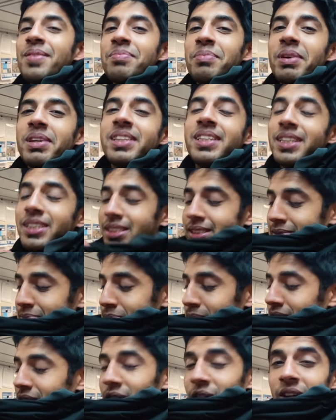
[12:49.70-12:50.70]
But this
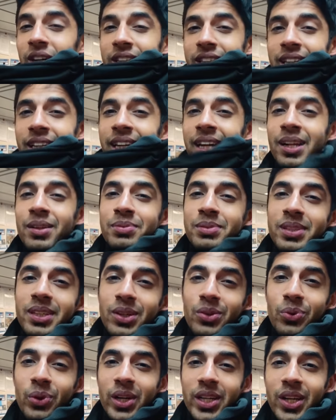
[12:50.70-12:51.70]
particular thing helps
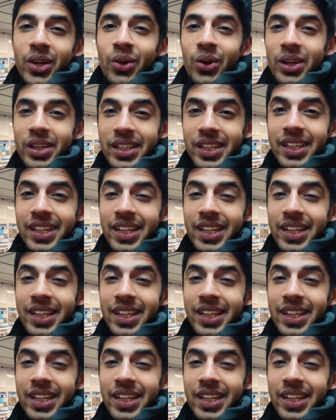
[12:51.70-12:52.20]
quite a lot.